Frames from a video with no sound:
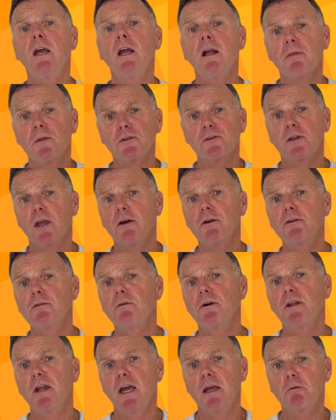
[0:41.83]
that's going to
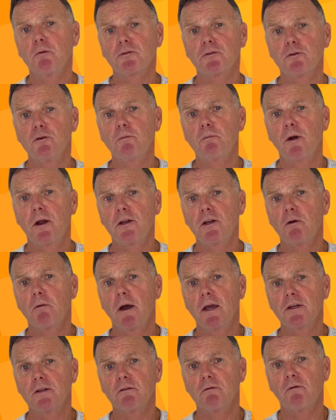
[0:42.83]
enable
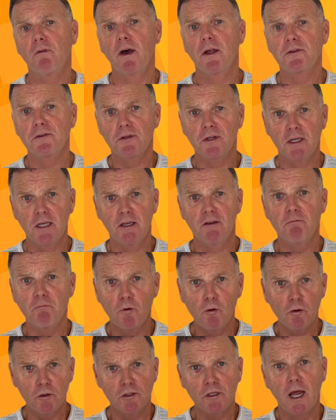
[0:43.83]
superannuation funds to give
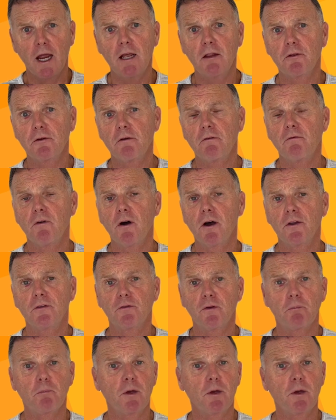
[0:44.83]
more tailored advice for